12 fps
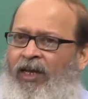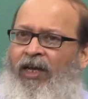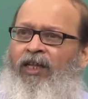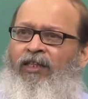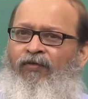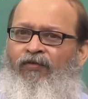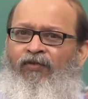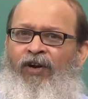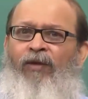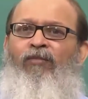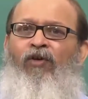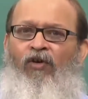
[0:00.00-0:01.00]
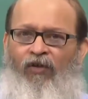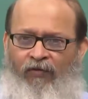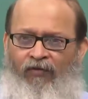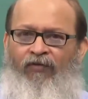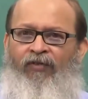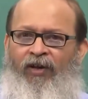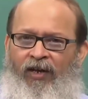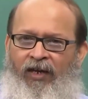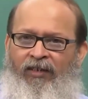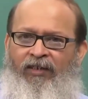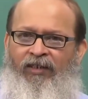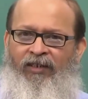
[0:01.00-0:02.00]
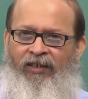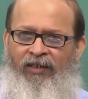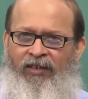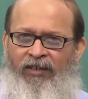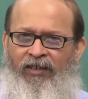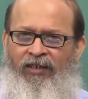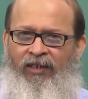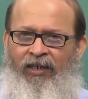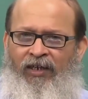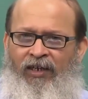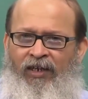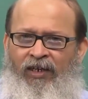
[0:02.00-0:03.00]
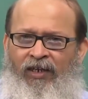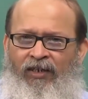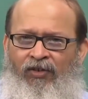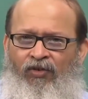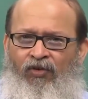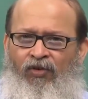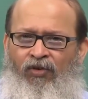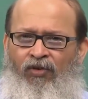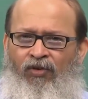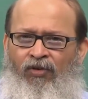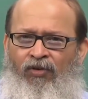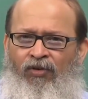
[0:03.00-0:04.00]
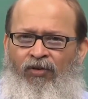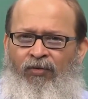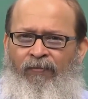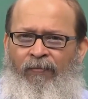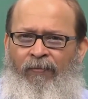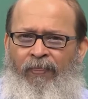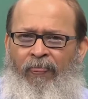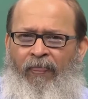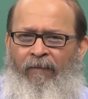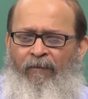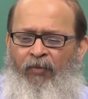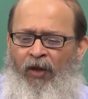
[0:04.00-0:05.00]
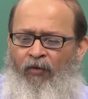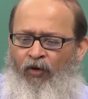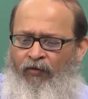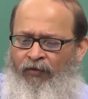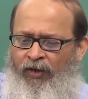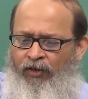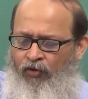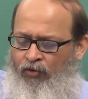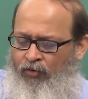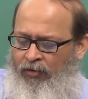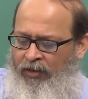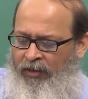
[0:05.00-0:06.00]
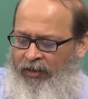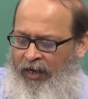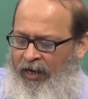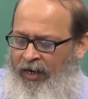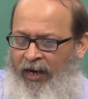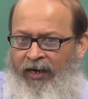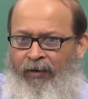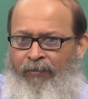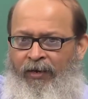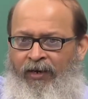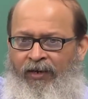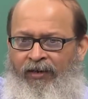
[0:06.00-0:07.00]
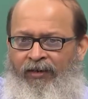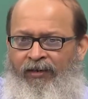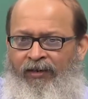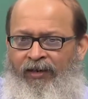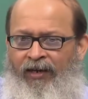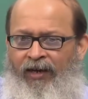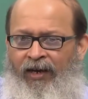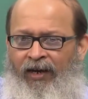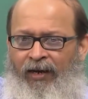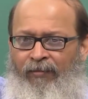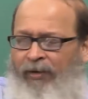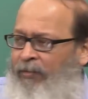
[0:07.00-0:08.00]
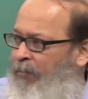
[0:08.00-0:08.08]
and the frame of existence. So, what we will do is I will end up here and maybe